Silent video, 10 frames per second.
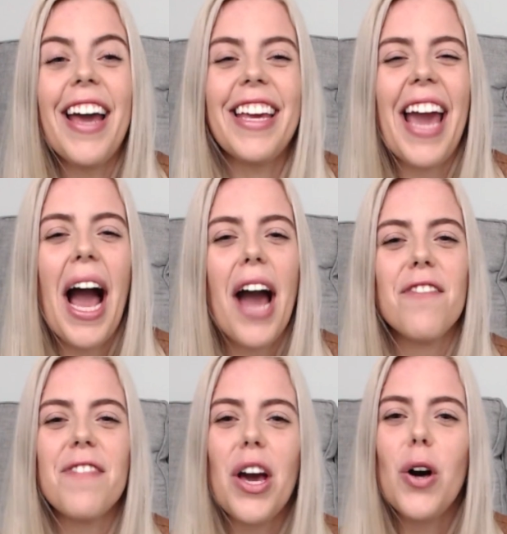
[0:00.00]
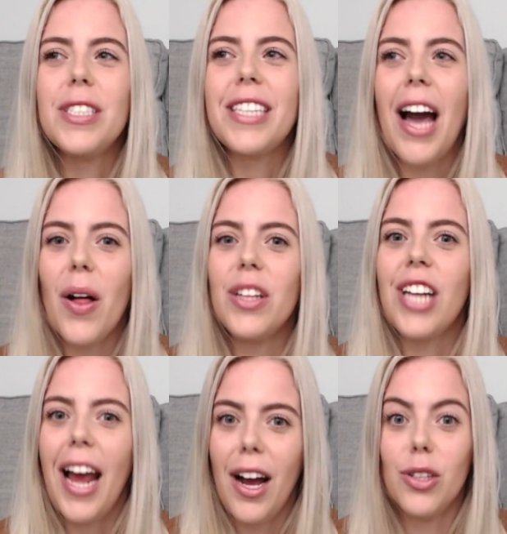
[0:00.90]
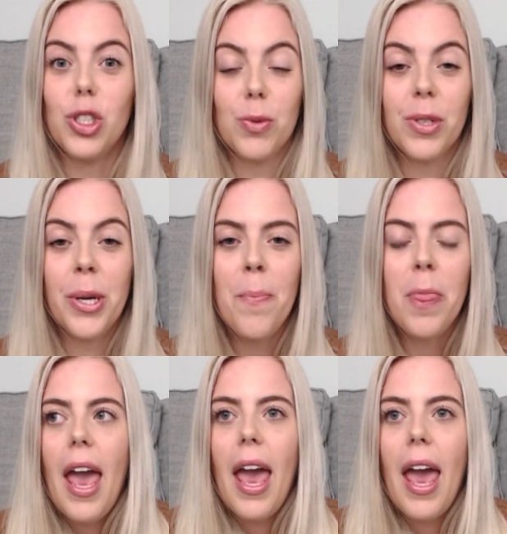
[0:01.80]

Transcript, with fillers: yeah, I failed college algebra.